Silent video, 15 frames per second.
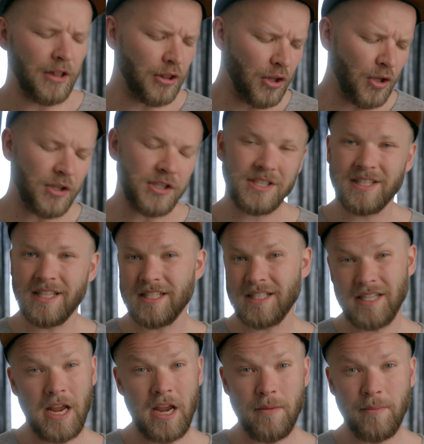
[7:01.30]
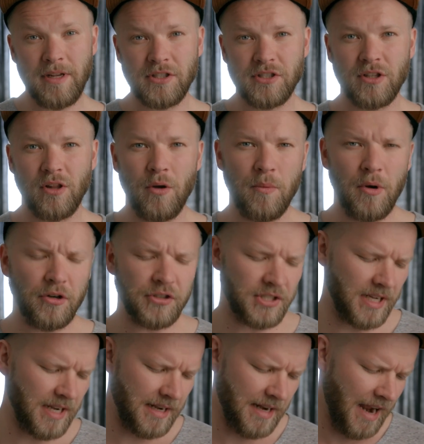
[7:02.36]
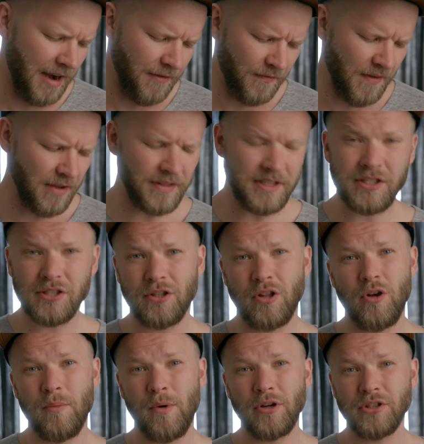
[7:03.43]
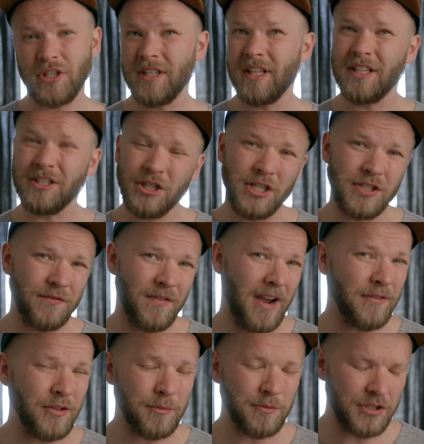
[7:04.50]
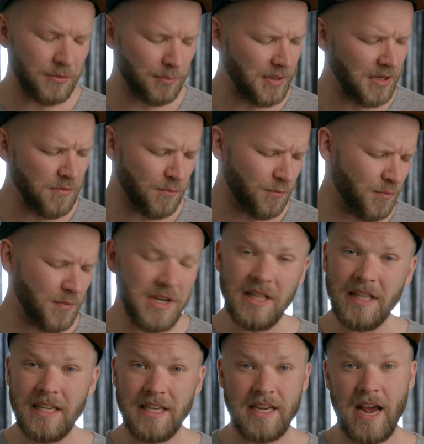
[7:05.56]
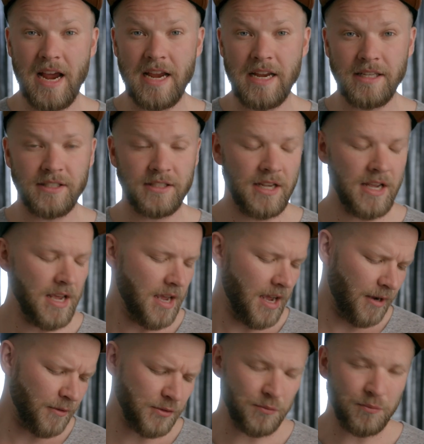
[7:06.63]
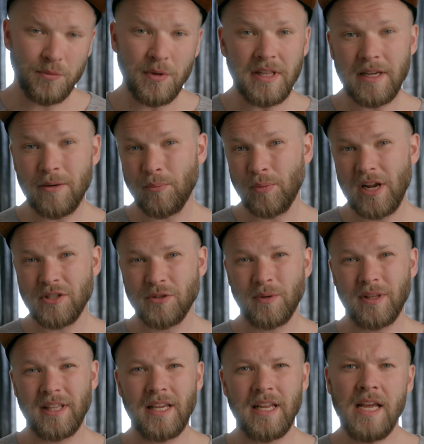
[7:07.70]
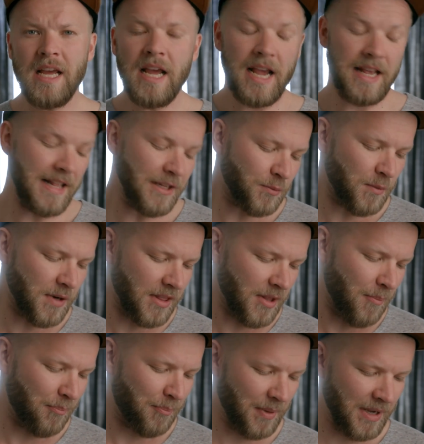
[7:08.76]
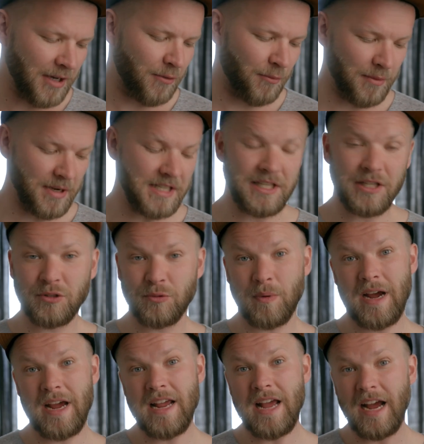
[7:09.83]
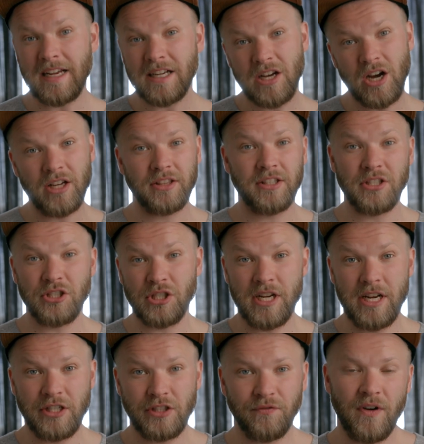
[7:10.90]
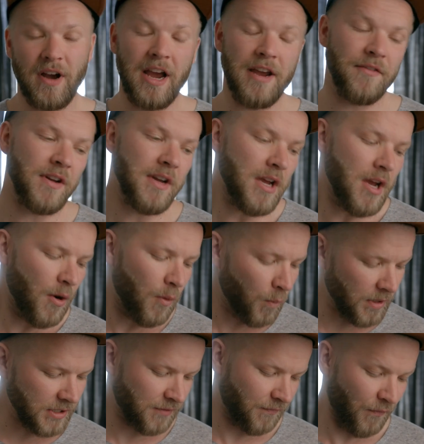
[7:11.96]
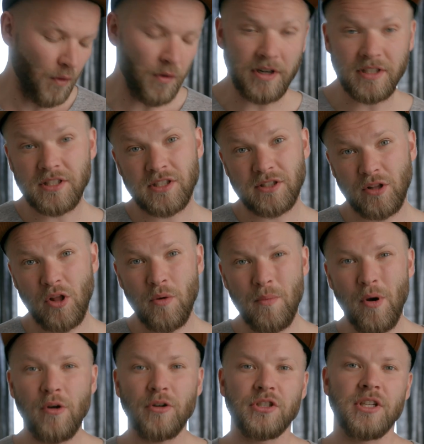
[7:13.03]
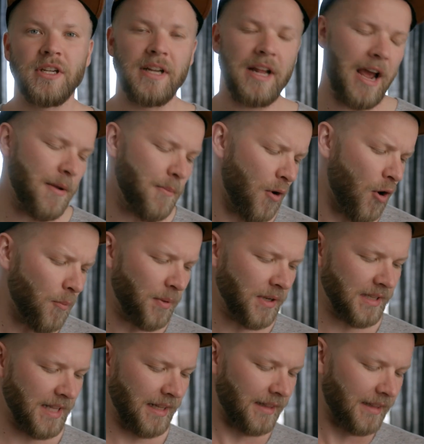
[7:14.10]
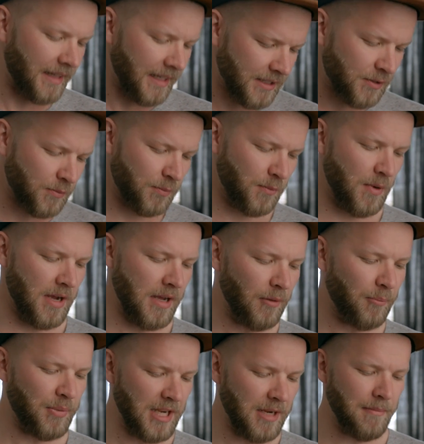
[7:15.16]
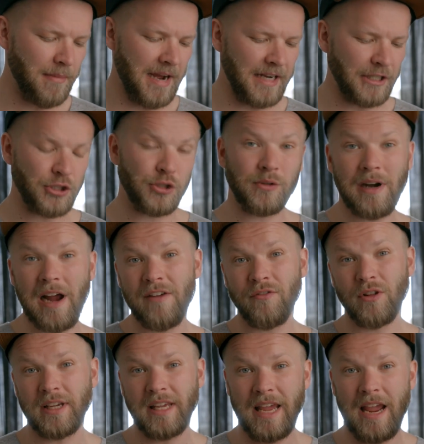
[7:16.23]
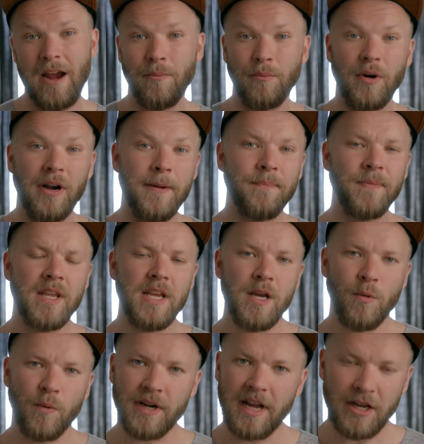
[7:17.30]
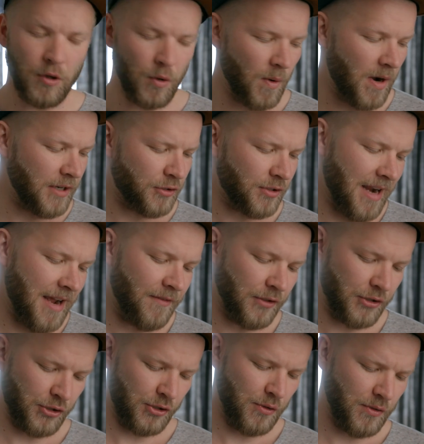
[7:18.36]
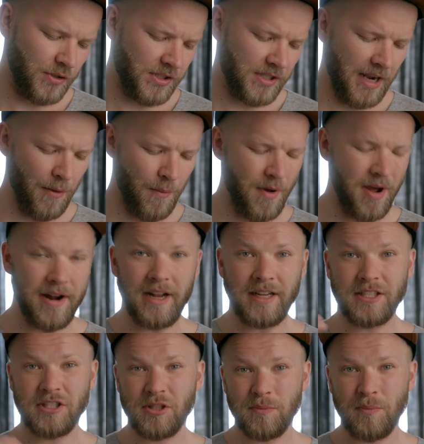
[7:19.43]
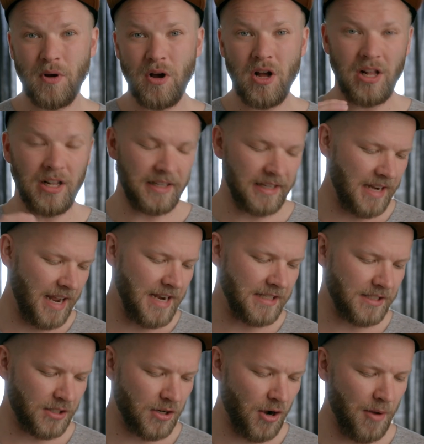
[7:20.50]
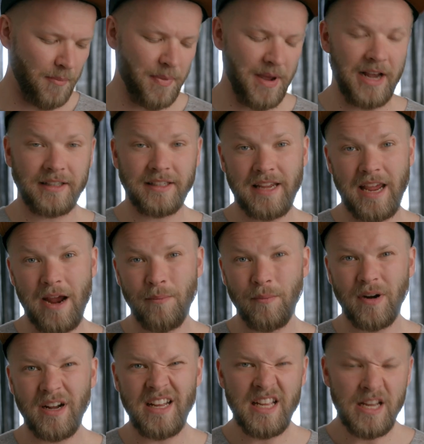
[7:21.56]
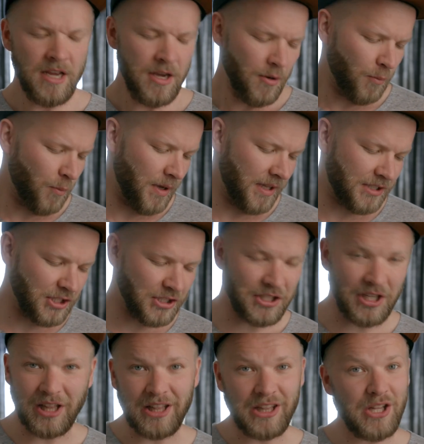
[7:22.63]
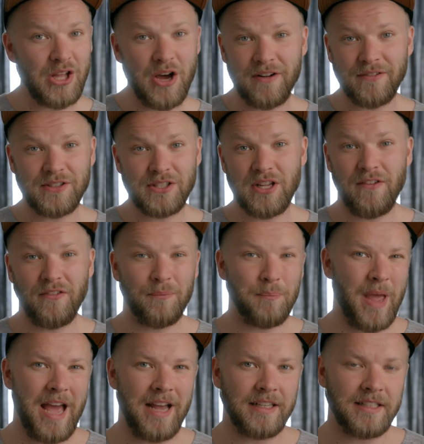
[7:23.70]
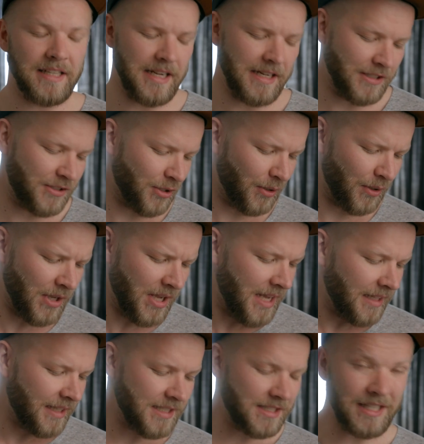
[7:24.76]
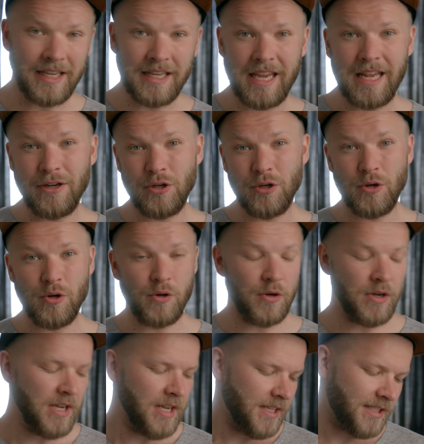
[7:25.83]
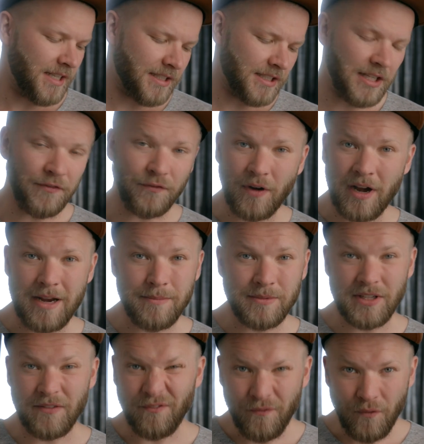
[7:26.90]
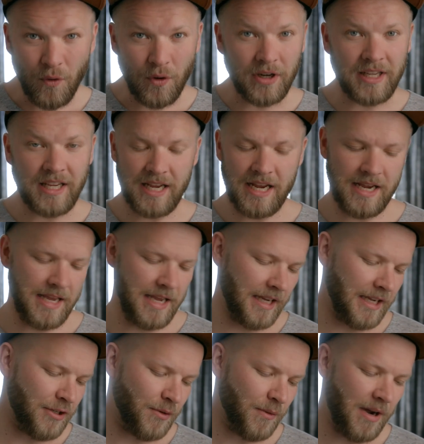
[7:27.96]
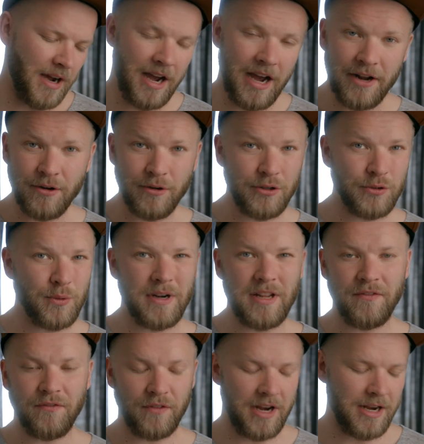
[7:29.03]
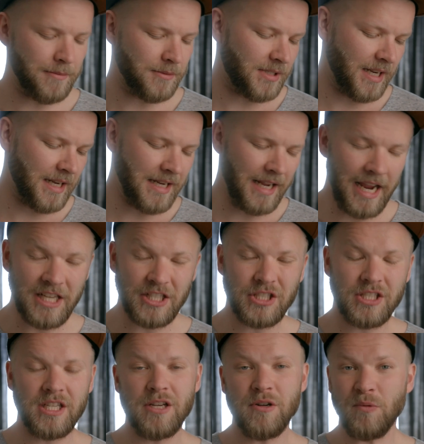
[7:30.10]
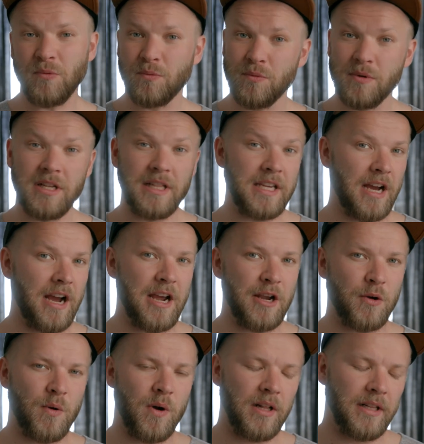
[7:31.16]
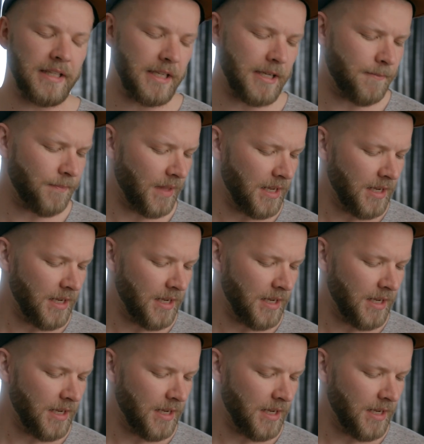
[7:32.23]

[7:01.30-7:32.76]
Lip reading: looks the same in slow motion. I found this slow motion in the GH5 to just be really nice. I was really impressed with it, and that's one of the big reasons why I got the GH5 was for its slow motion. I'm hoping that this will be my travel camera. When I go on travel shoots, I want a small, nice, compact camera with just a lot of stuff packed in. So this thing can do 60 frames in 4K, it can do 120 frames in HD, really high quality.